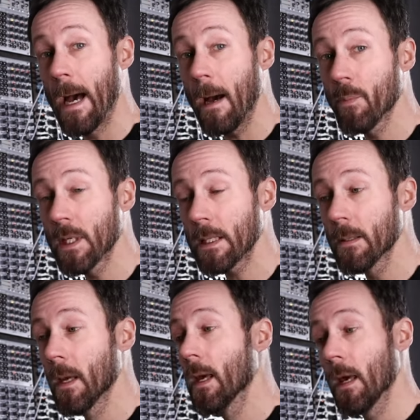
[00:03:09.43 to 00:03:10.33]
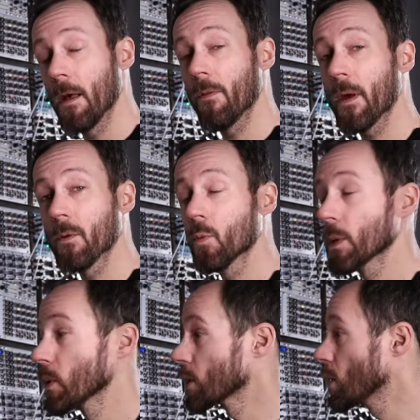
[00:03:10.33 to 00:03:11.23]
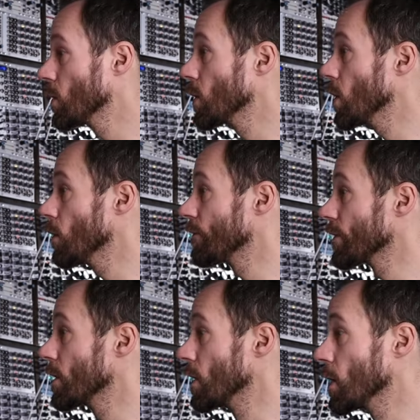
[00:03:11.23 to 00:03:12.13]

happening, and then we will go over